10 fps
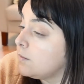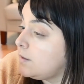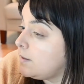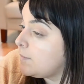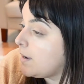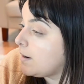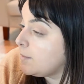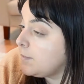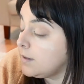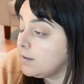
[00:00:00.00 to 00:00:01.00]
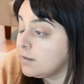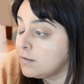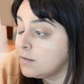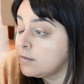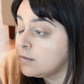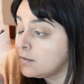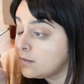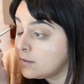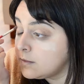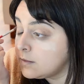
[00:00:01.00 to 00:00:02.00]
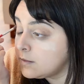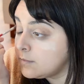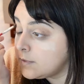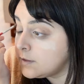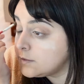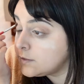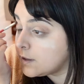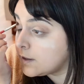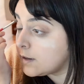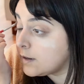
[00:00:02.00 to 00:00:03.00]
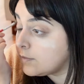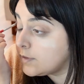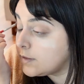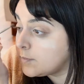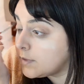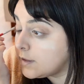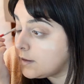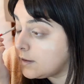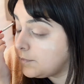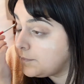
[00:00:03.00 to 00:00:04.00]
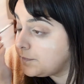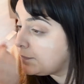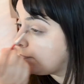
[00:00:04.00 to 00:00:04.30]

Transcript: Leaning back a bit, making sure I got everything blended.